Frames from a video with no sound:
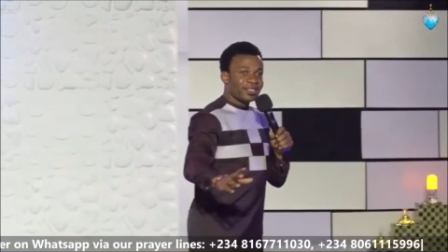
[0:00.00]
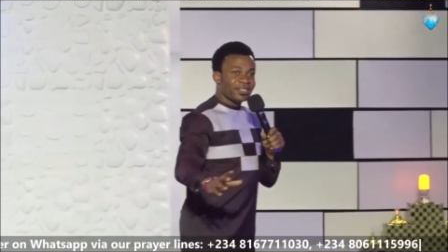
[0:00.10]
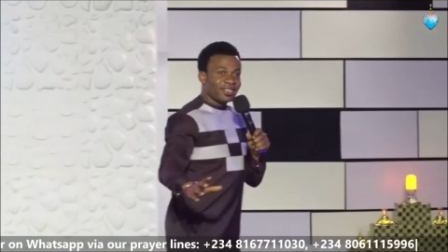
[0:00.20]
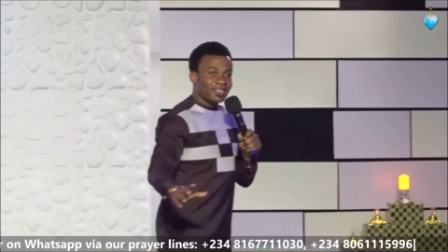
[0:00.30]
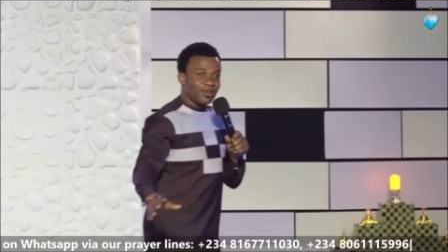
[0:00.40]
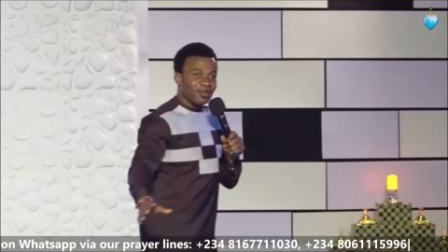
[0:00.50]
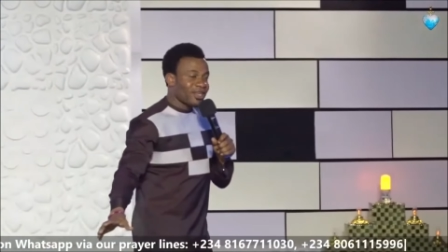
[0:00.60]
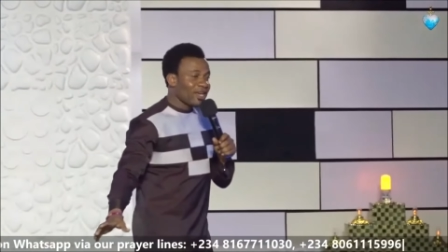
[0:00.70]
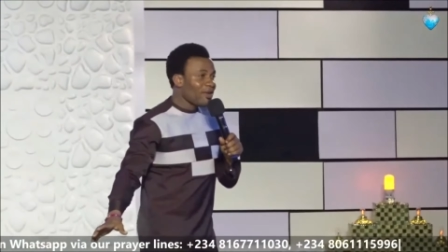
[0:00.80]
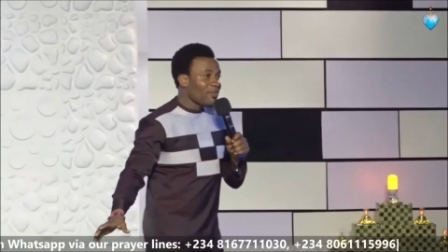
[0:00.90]
Jesus
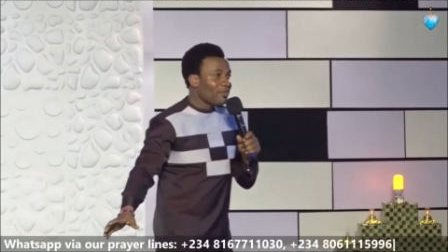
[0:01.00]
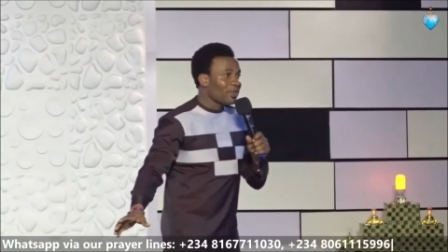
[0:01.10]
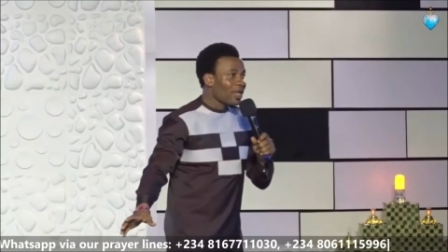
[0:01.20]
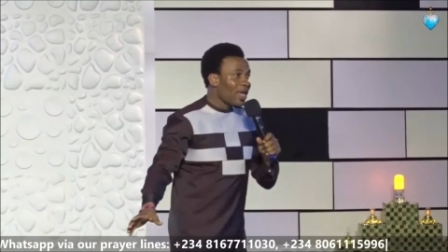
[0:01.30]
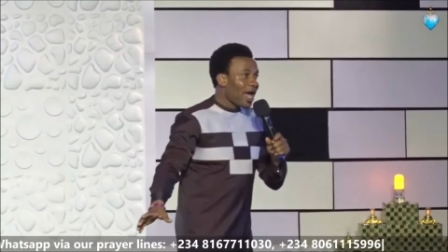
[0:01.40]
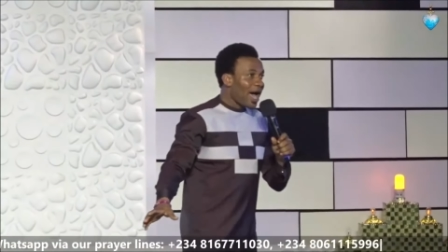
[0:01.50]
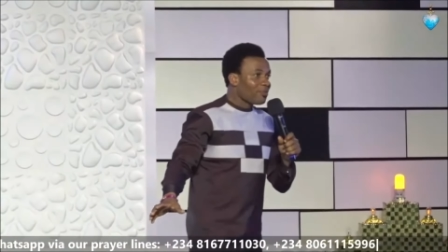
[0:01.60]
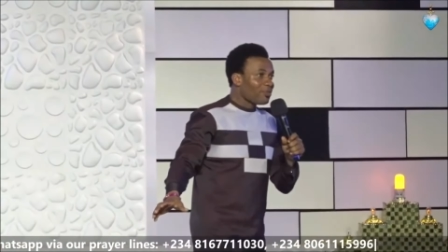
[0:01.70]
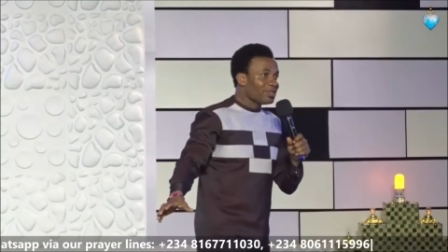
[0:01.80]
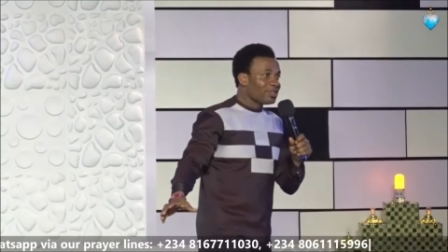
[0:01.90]
came,
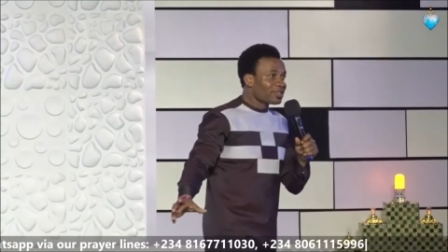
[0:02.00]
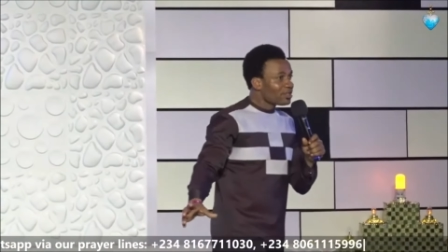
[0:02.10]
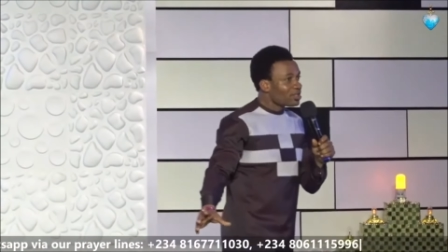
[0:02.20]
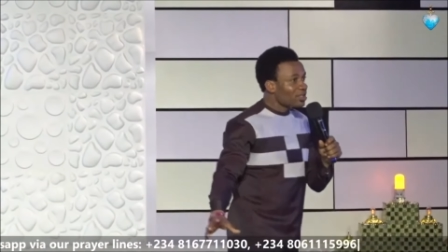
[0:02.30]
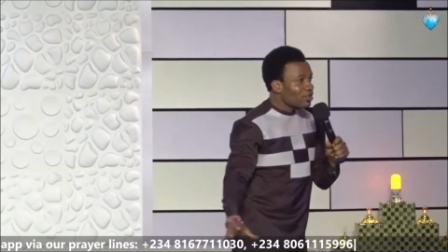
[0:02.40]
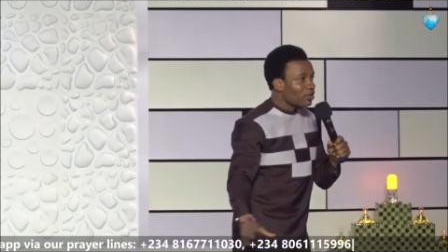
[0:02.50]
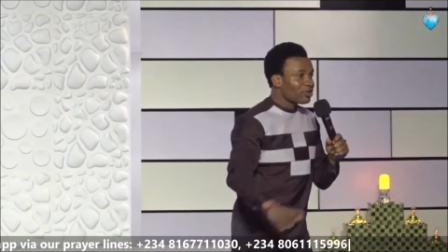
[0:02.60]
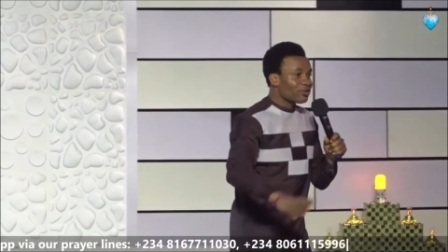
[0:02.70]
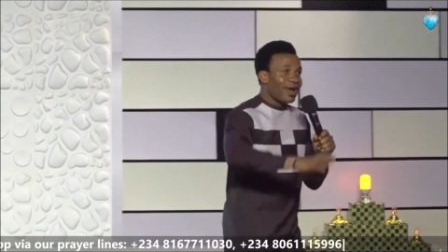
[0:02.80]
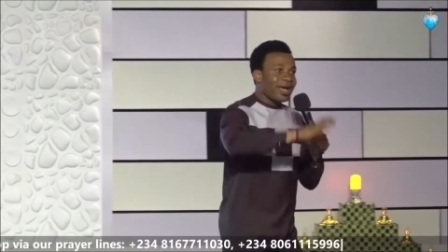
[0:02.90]
and when he see Jesus
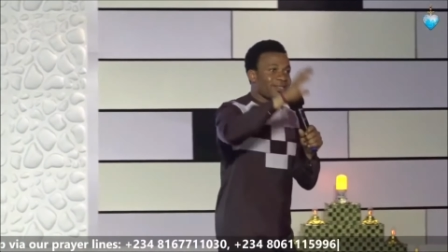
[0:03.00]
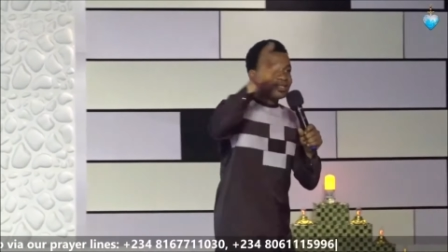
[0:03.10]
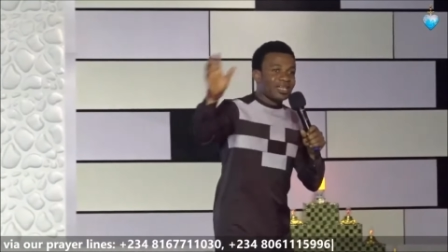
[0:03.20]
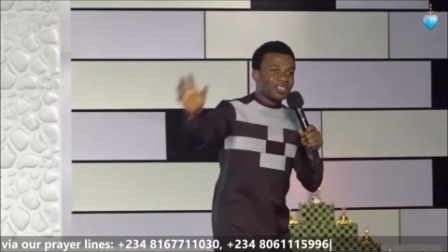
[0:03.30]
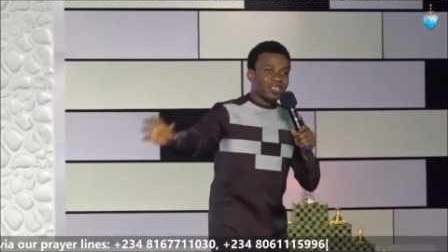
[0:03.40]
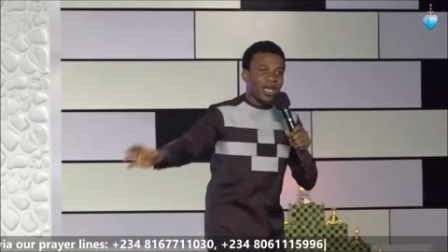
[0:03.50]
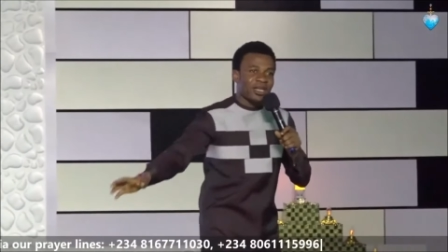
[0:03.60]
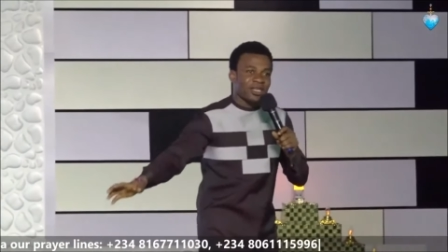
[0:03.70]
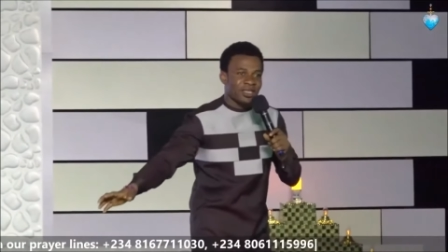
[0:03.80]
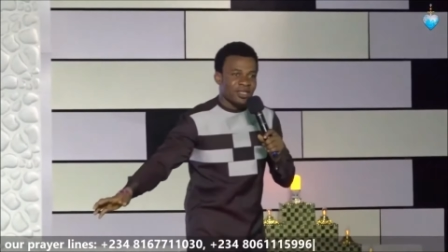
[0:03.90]
rising and
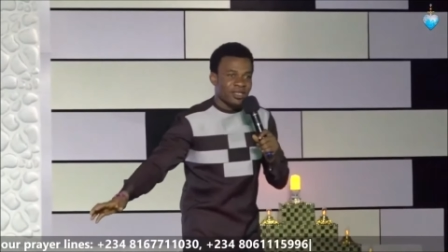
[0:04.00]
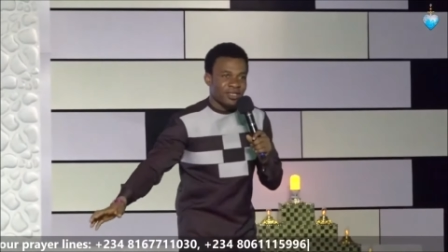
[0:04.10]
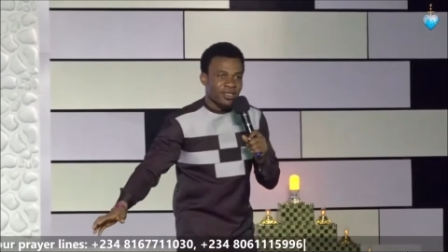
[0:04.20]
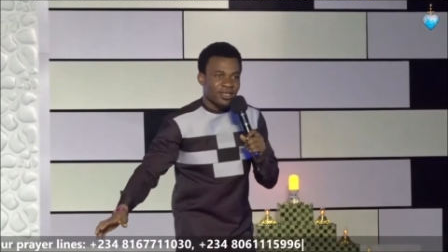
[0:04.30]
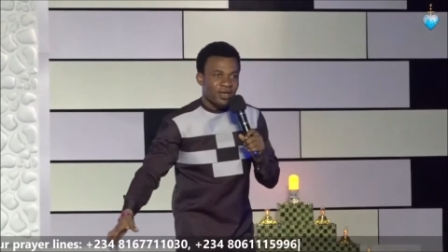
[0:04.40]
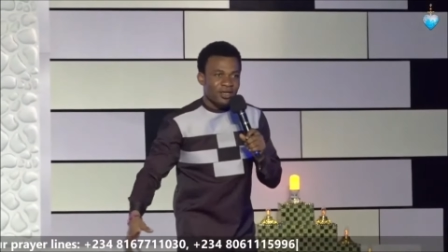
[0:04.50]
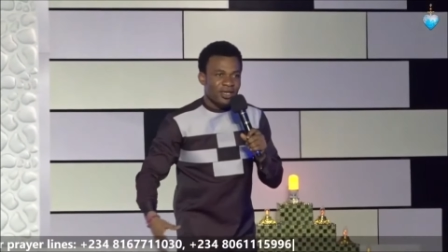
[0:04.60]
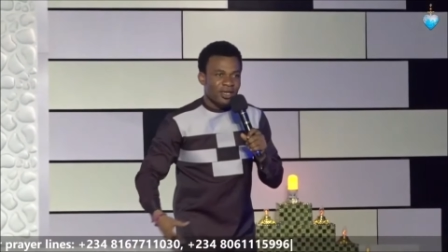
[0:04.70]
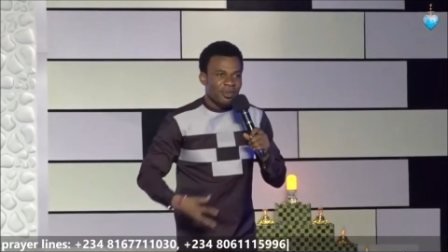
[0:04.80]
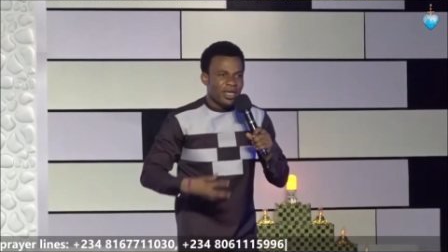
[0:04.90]
shining,
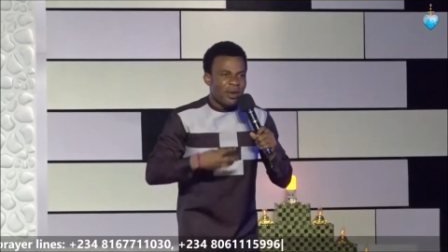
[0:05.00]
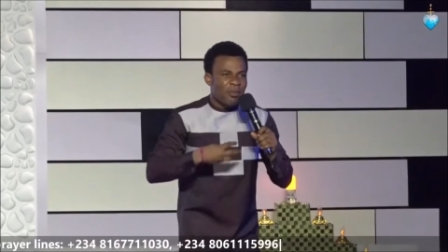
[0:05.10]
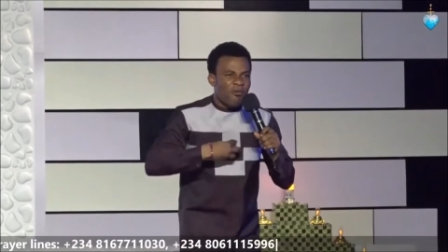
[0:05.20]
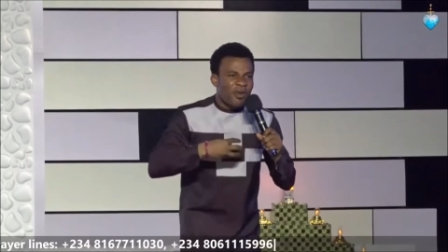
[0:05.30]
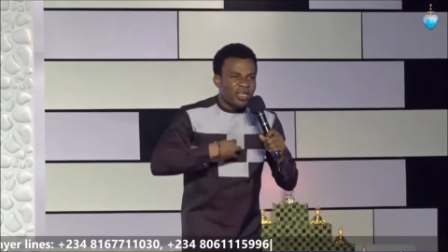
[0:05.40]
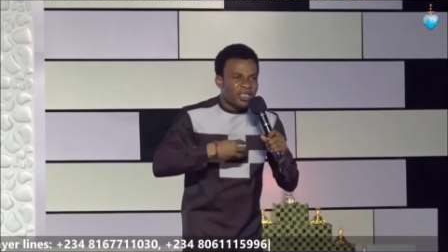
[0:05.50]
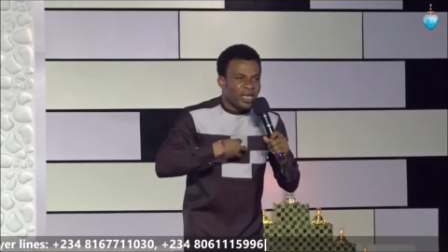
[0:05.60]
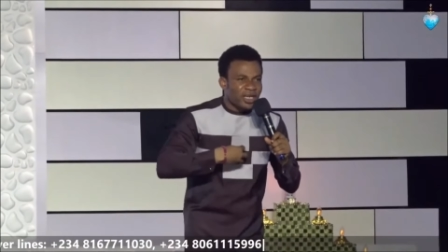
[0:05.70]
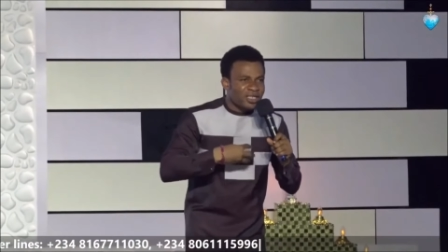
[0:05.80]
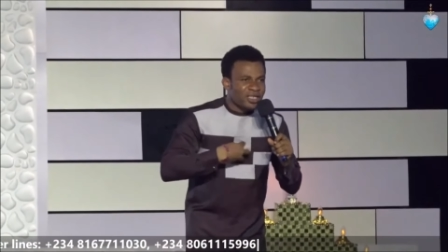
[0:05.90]
he became
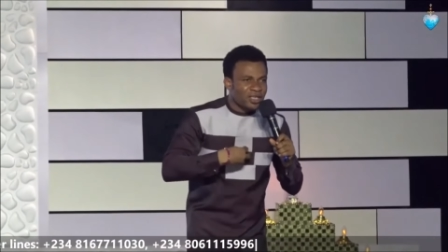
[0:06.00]
offended.